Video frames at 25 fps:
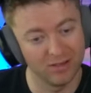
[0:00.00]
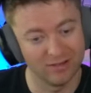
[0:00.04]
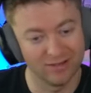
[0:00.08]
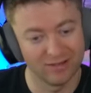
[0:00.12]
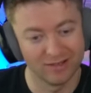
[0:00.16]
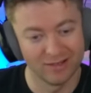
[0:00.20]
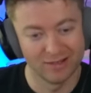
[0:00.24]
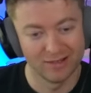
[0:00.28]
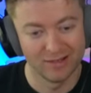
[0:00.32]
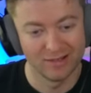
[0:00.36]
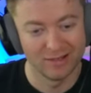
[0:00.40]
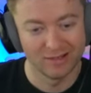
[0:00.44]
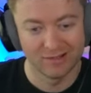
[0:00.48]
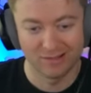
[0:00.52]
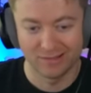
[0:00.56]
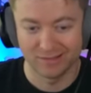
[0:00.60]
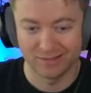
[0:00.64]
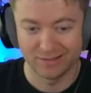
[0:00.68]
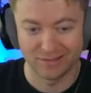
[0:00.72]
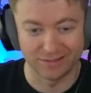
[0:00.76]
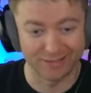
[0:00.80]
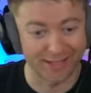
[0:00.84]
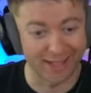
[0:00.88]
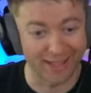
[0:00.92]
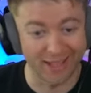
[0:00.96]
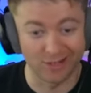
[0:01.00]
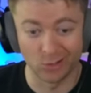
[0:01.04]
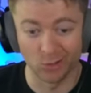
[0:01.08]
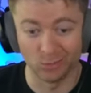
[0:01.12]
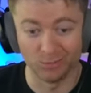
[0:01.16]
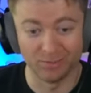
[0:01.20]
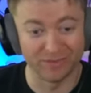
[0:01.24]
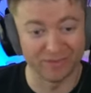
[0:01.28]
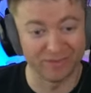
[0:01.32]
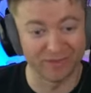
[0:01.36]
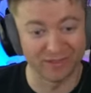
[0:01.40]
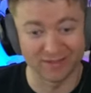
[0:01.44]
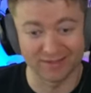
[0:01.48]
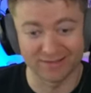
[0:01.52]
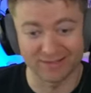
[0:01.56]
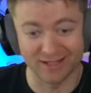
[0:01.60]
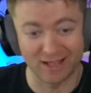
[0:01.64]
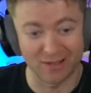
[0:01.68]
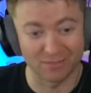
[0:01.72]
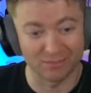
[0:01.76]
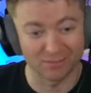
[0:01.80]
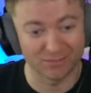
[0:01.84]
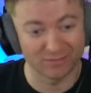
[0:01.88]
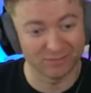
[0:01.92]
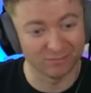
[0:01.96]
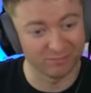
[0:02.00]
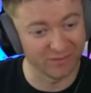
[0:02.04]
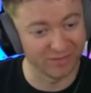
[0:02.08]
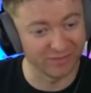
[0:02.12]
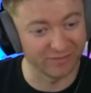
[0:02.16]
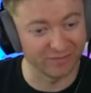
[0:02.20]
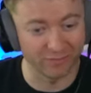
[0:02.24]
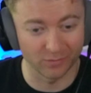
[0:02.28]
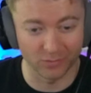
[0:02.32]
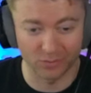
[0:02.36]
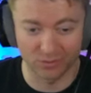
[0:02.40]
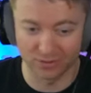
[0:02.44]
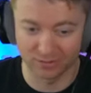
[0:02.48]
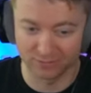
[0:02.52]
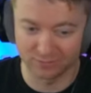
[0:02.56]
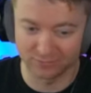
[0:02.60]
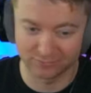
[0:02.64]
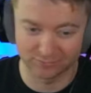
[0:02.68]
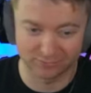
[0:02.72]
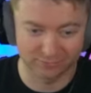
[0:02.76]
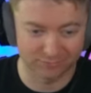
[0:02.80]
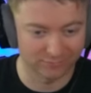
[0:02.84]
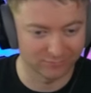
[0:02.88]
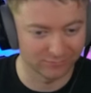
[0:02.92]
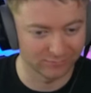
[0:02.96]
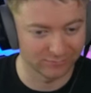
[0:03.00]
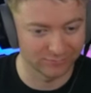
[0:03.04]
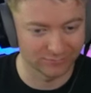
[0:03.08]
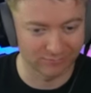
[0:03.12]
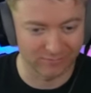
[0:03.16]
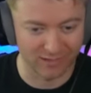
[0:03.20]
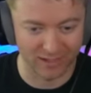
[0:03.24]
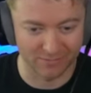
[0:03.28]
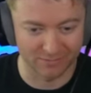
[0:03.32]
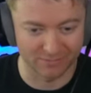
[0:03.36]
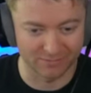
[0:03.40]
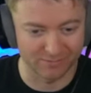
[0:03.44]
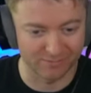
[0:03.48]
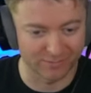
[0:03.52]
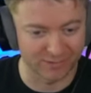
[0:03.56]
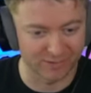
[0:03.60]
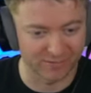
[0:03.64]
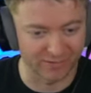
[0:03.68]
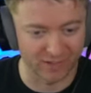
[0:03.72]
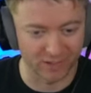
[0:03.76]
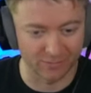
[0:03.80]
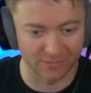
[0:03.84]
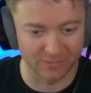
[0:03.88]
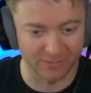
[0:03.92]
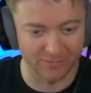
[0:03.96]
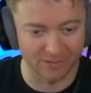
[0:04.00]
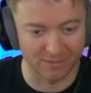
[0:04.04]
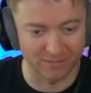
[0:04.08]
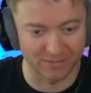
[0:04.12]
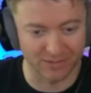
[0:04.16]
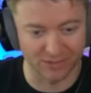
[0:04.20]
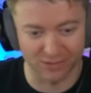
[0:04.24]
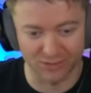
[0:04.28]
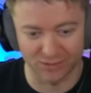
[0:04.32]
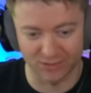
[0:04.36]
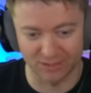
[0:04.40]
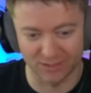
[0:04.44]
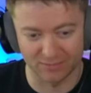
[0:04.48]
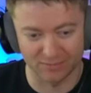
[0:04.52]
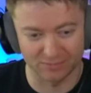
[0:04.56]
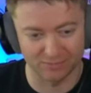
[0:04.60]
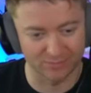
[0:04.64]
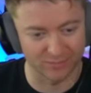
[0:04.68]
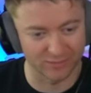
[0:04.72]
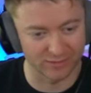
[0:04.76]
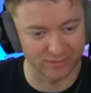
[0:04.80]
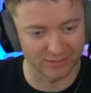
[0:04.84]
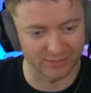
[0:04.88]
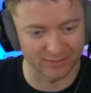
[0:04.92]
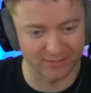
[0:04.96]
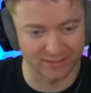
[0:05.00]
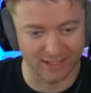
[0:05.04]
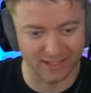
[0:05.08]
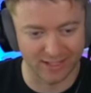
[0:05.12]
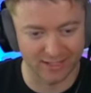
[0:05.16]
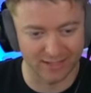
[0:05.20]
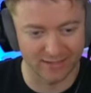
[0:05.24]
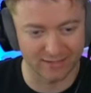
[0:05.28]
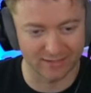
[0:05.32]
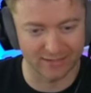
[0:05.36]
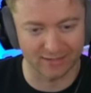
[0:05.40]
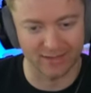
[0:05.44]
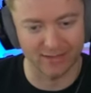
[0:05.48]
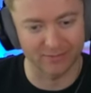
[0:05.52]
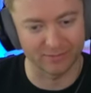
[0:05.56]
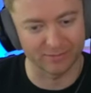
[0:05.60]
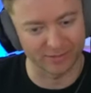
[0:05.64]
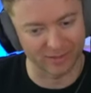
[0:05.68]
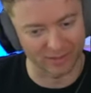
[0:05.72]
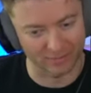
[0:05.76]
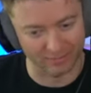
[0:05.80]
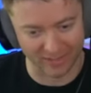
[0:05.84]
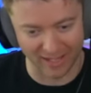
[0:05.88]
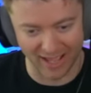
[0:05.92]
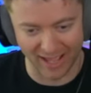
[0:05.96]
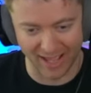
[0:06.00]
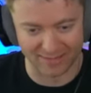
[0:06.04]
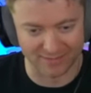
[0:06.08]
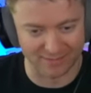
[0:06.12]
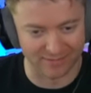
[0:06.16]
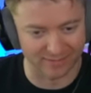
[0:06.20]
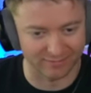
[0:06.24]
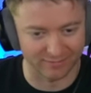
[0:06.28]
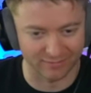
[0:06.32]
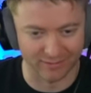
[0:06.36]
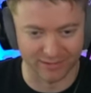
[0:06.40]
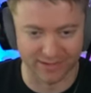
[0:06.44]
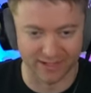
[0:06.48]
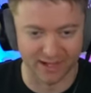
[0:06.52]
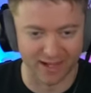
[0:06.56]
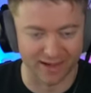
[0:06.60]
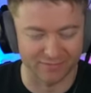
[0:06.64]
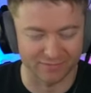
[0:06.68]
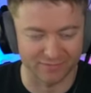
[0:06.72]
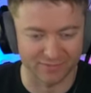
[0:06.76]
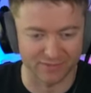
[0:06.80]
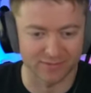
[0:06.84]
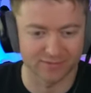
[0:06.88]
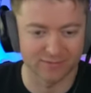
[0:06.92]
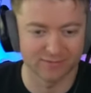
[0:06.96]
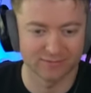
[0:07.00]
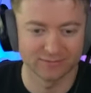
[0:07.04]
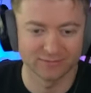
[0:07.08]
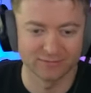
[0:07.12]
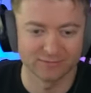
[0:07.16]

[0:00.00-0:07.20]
you can't open things up. b4, I'm developing my bishop. You can take, but I'm castling right after.